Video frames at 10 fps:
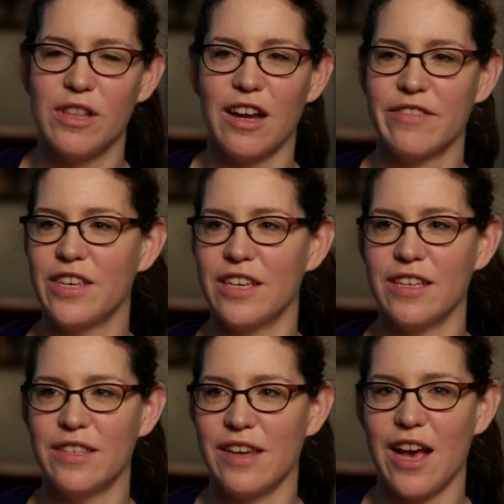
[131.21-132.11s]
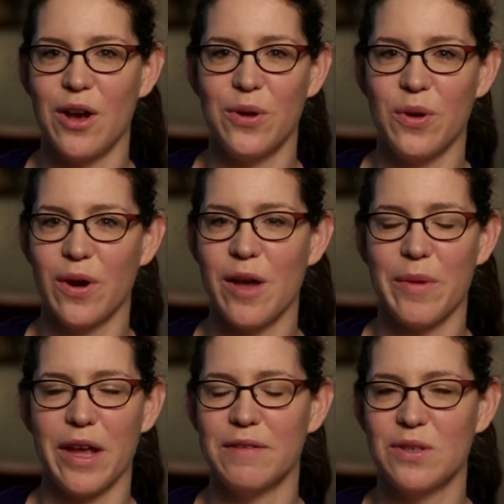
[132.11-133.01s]
lot of kids now who are
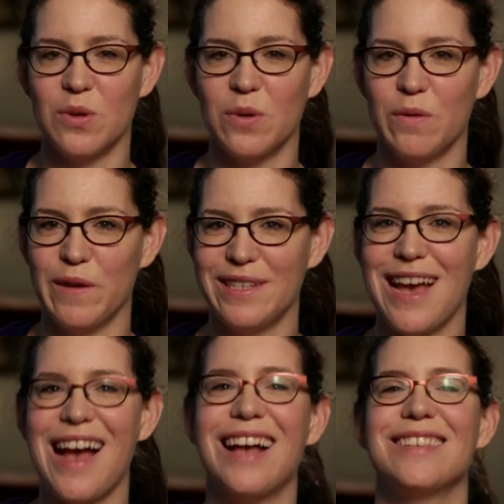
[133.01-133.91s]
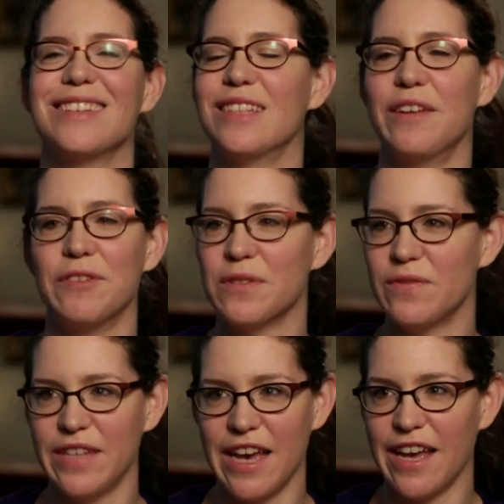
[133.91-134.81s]
coming out of school with fantastic levels
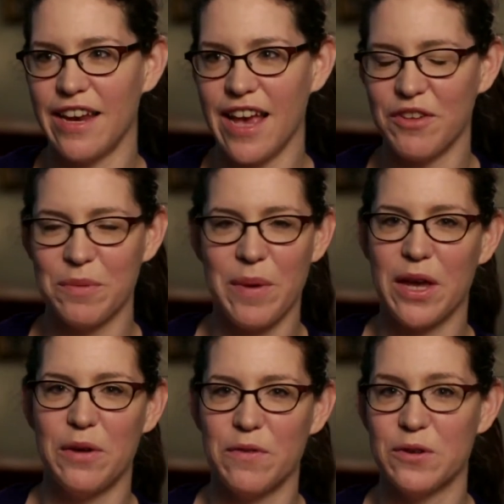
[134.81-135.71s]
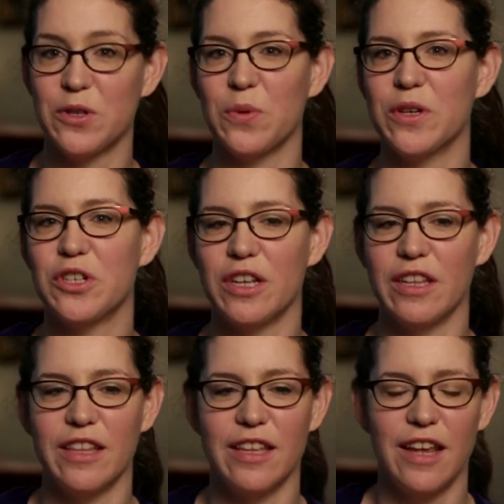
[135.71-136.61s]
of debt, having paid for
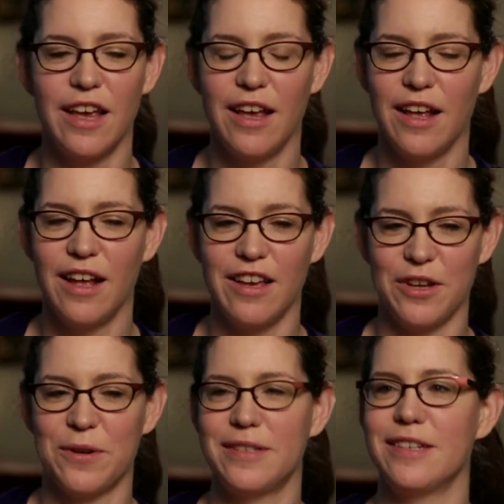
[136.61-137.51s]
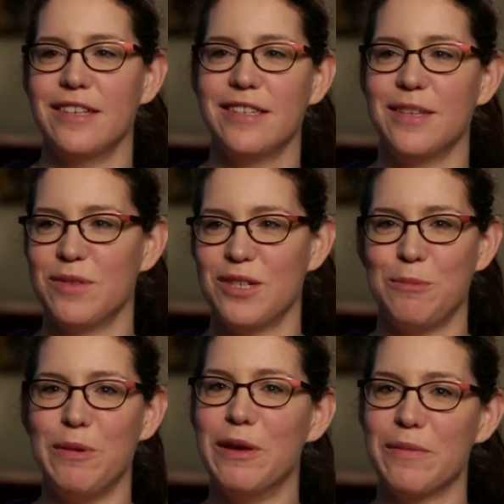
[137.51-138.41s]
tuition that increasingly seems
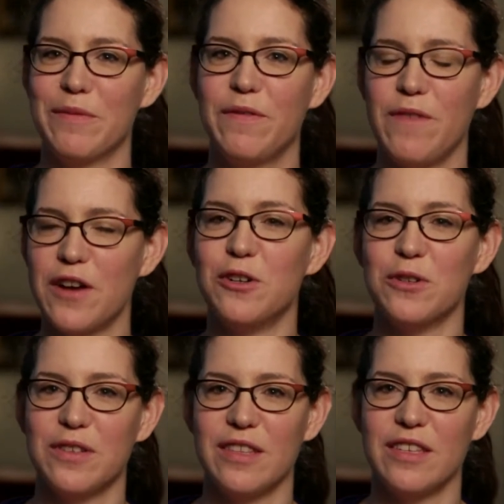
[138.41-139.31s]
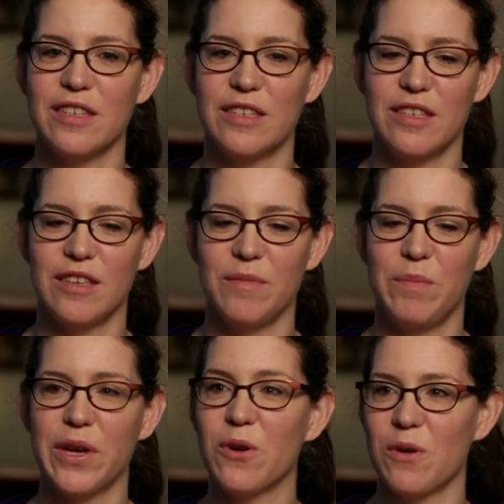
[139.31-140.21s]
just being funneled to these
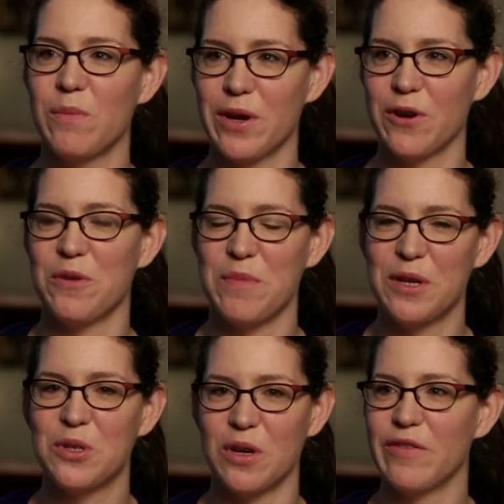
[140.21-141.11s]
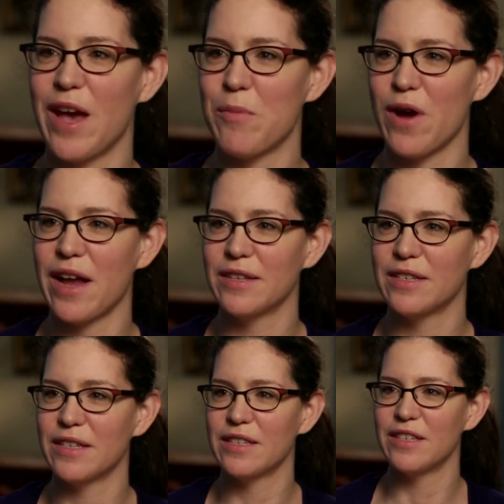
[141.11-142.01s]
bigger and bigger administrative
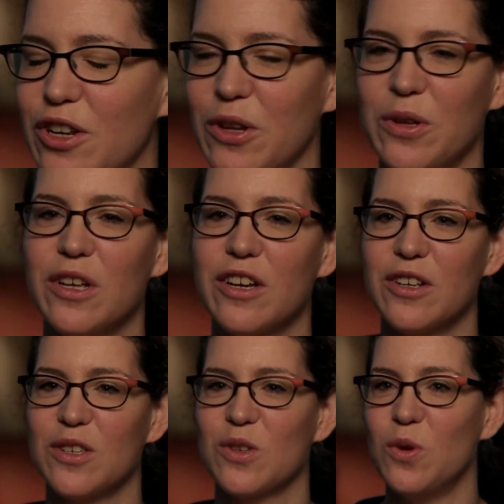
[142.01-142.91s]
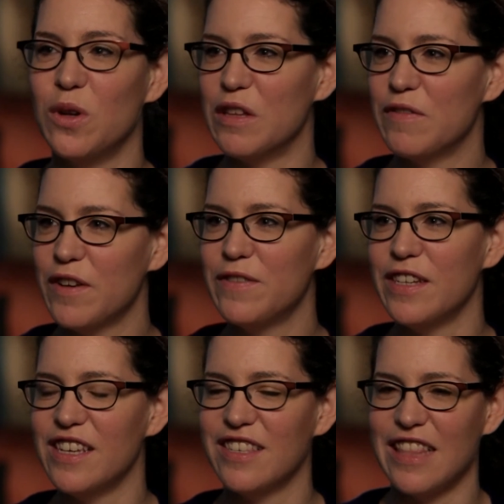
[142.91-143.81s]
apparatuses. You look at a school in the
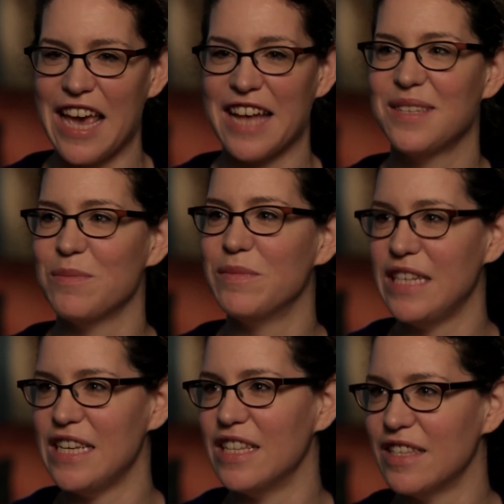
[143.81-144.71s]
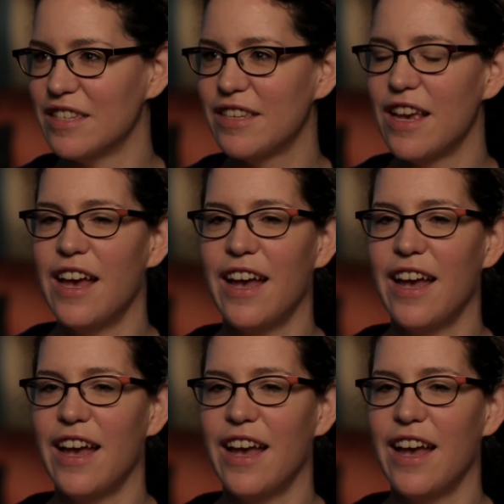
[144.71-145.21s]
50s and they had some deans